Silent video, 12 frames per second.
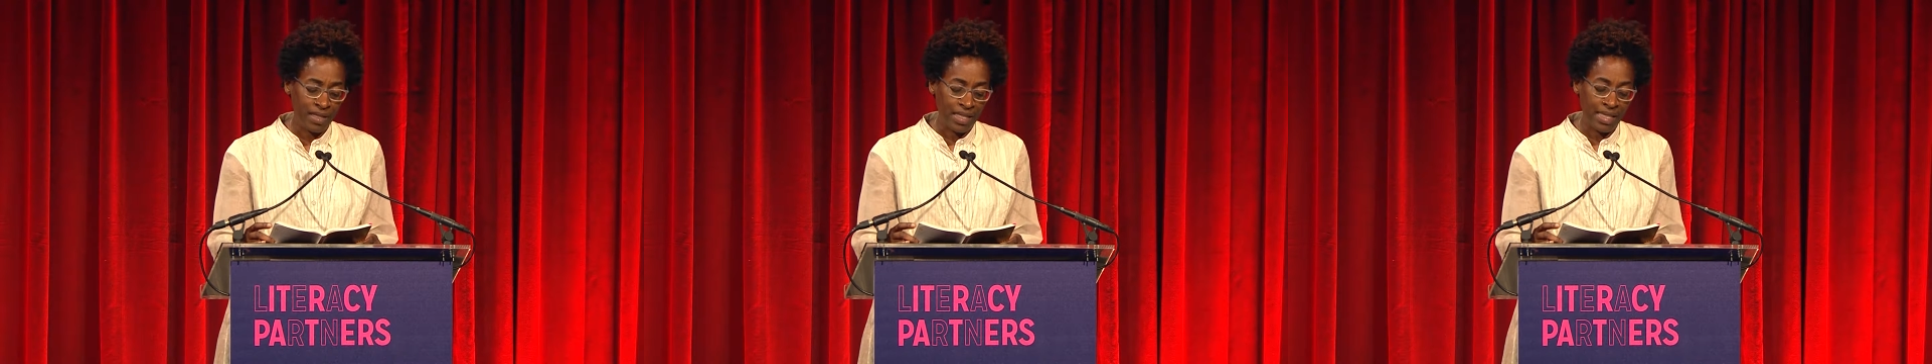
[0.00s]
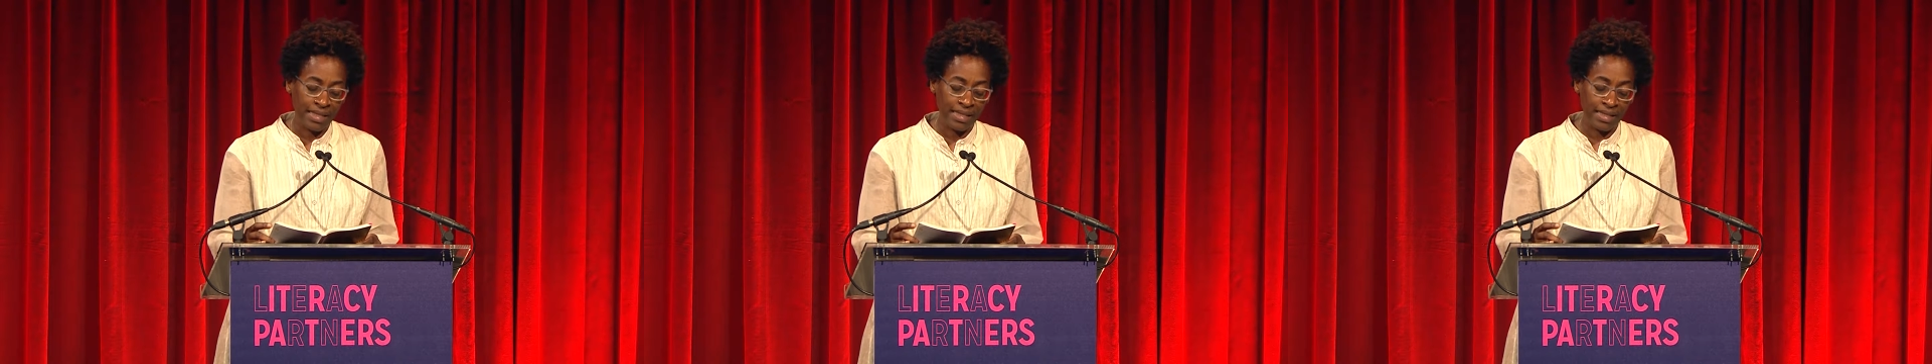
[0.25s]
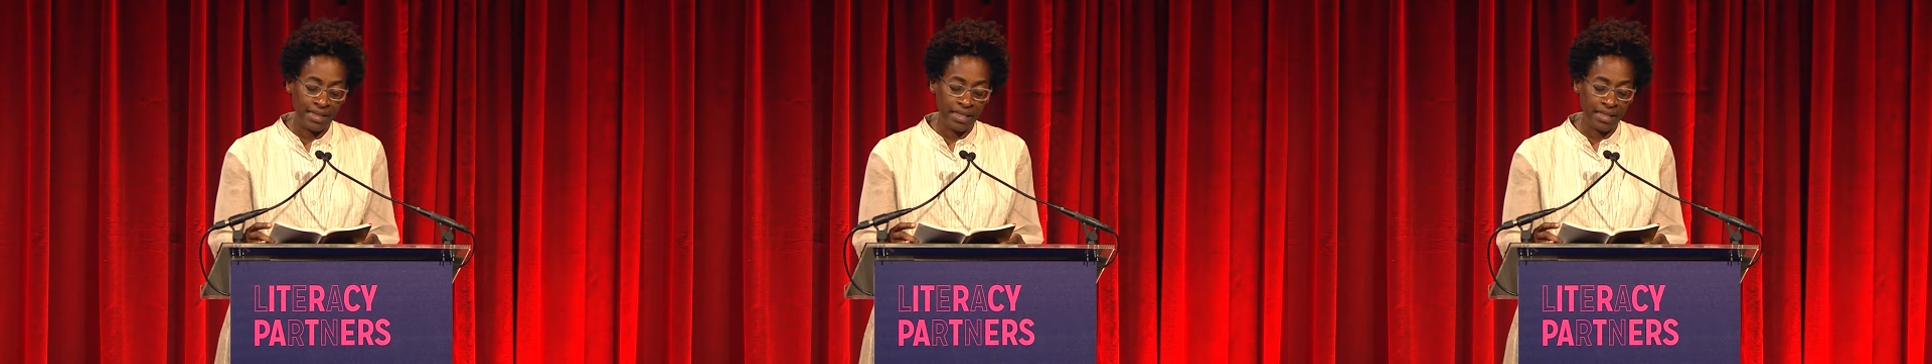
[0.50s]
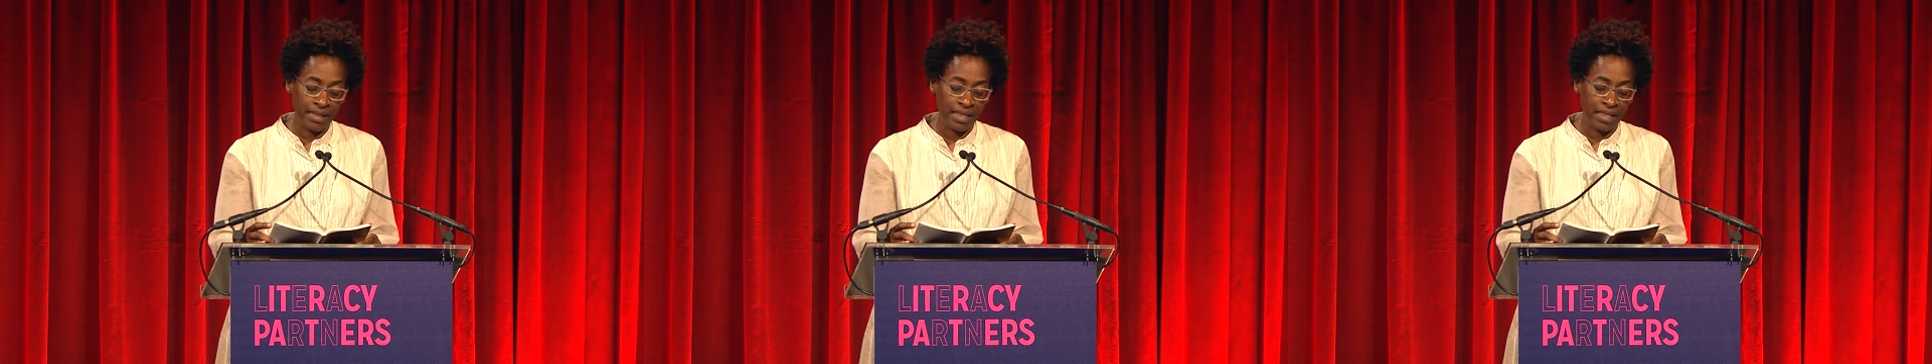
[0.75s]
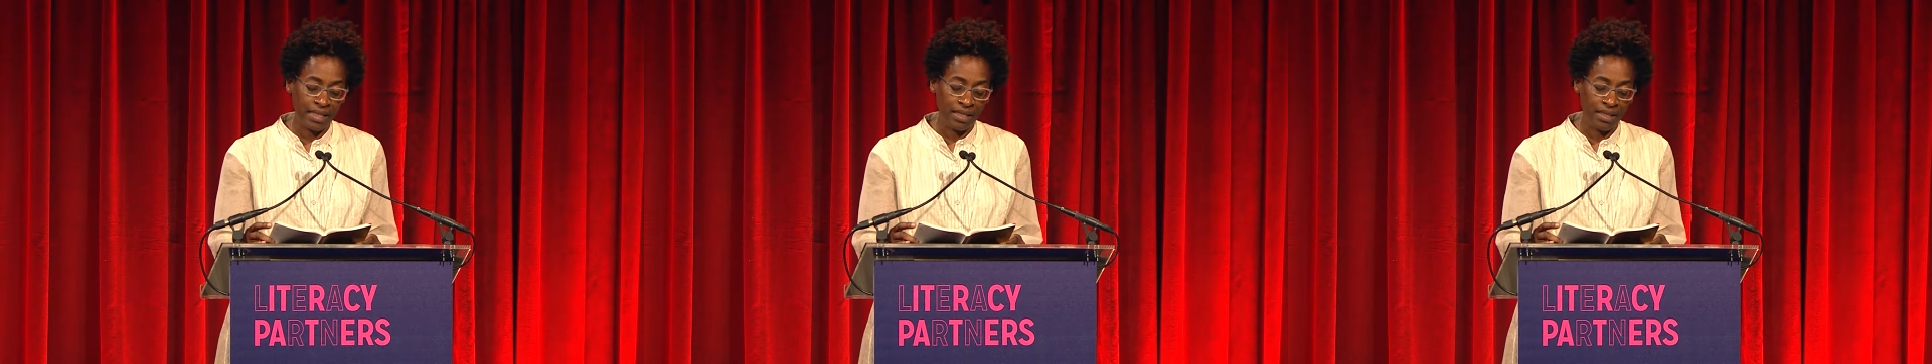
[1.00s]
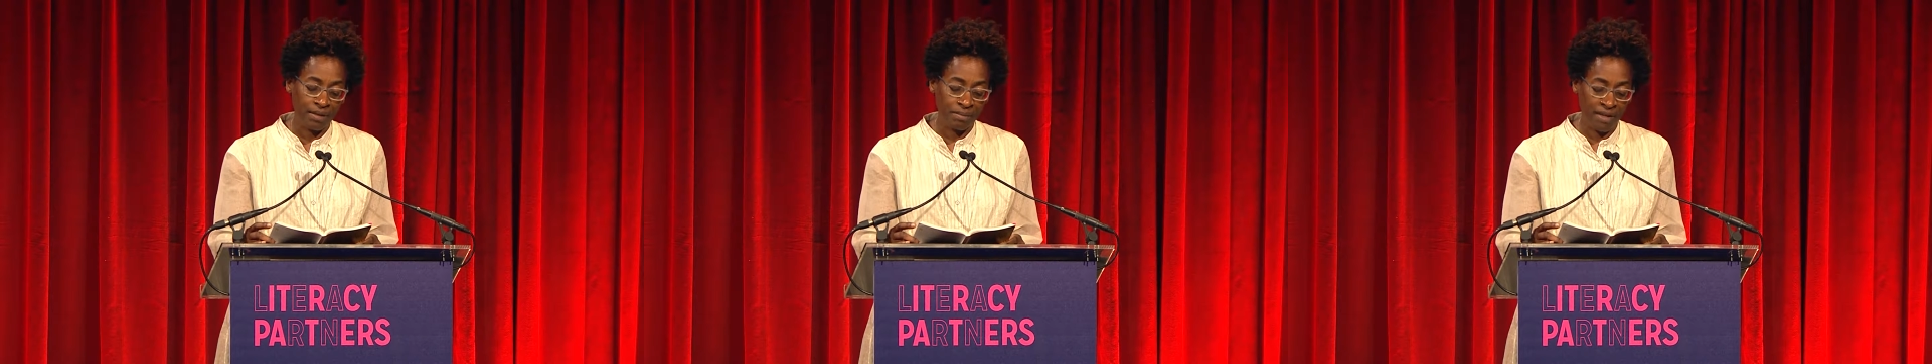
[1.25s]
It's stealing,
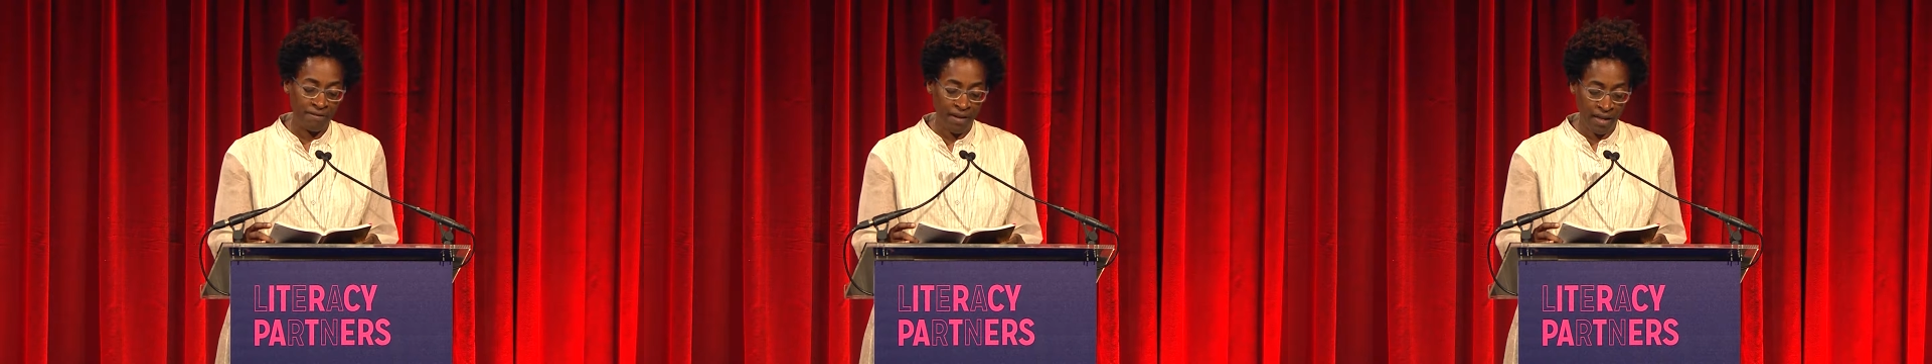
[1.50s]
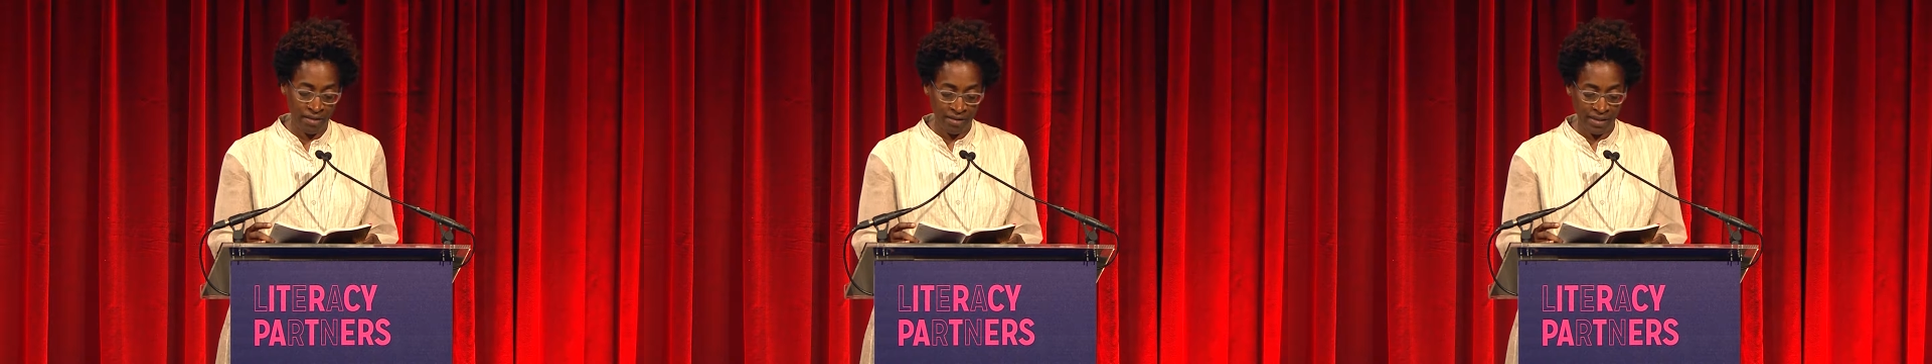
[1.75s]
my father